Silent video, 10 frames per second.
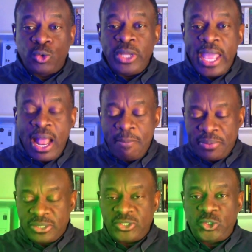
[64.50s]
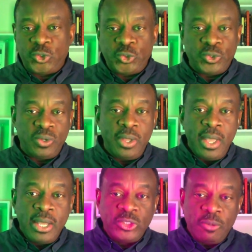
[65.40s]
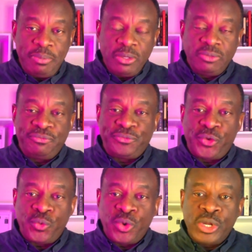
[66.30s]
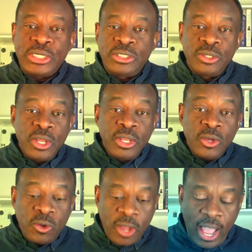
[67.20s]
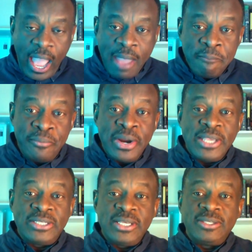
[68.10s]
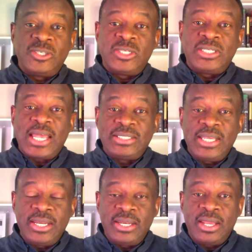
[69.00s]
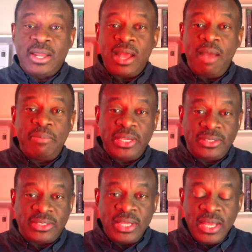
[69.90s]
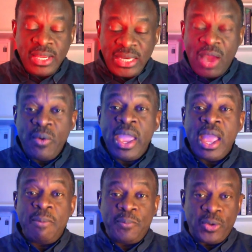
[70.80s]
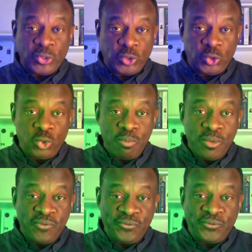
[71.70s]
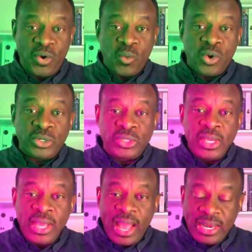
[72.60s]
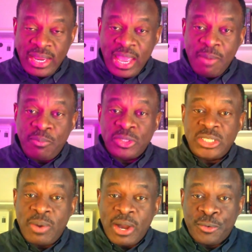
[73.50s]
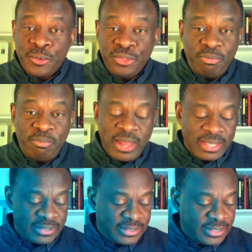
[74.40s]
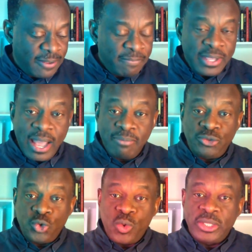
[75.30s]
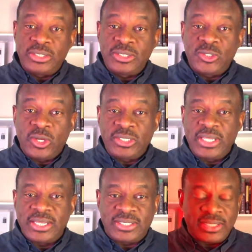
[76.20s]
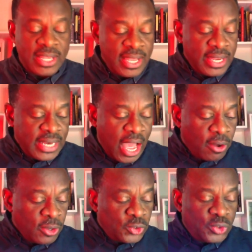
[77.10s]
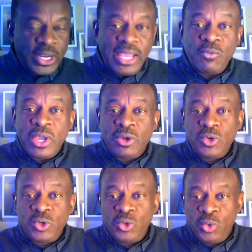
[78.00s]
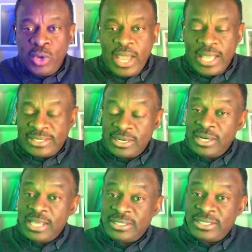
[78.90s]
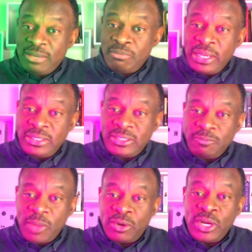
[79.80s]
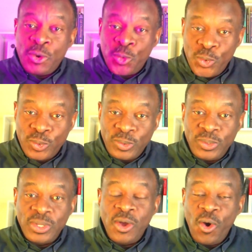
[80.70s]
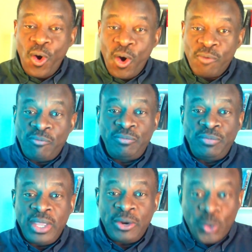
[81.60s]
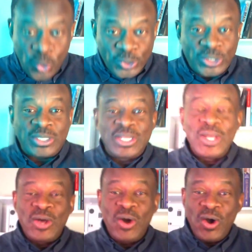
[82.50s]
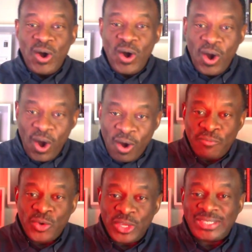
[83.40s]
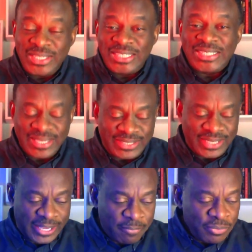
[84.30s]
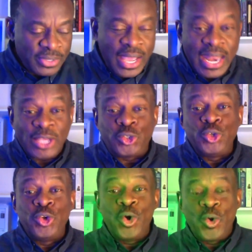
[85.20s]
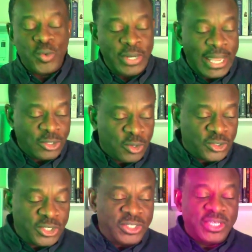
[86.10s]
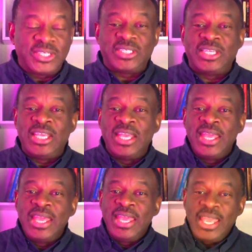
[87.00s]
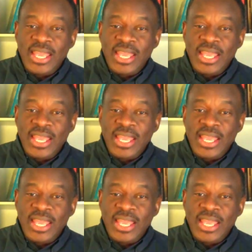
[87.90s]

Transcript: that could help us to build forward, embracing certain habits that will help us to move forward and help us in our growth plans and towards success. Now, today we're going to look at another segment, another rule of the rules of consistency. And as you know, that consistency